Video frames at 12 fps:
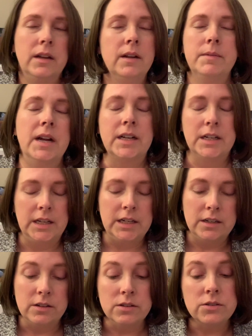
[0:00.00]
Not going to get
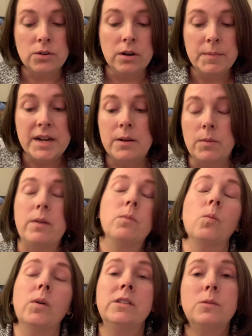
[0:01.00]
into the story, but anyway,
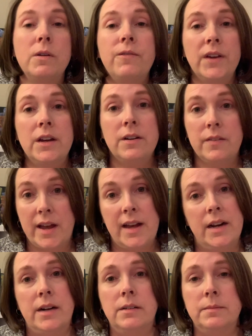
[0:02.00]
once we figured that
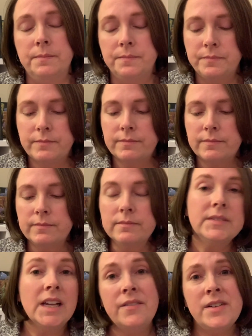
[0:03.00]
out,
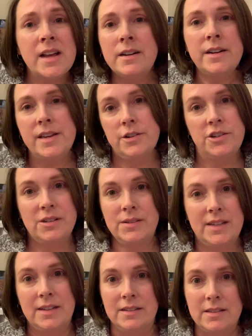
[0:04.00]
I haven't had any issues
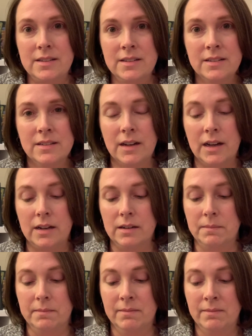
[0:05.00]
since.
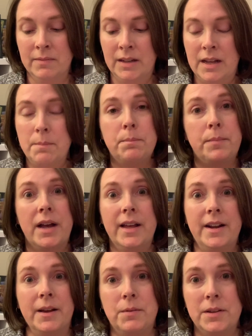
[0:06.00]
But
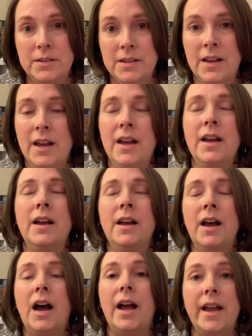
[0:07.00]

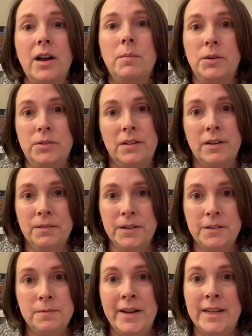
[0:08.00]
I almost got rid
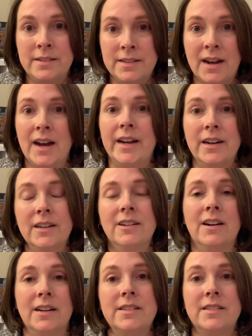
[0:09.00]
of my entire
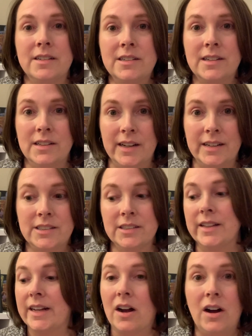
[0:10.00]
cross stitch collection,
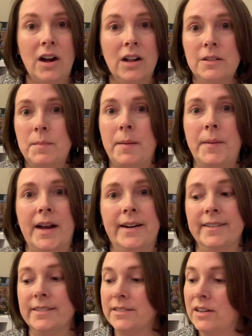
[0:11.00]
like all of my
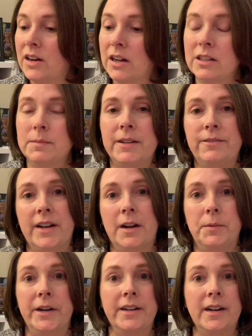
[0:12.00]
patterns, all of my
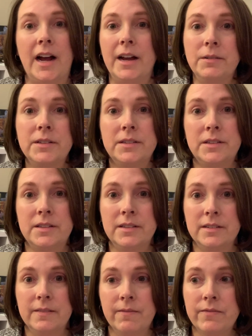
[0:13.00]
fabric. I was
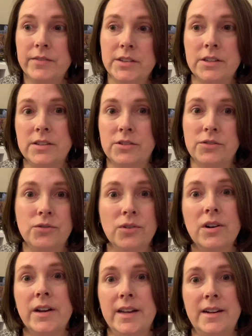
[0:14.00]

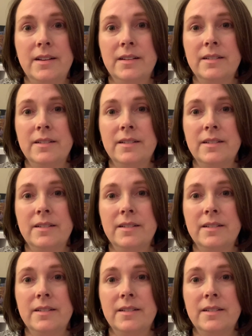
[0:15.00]
destroyed,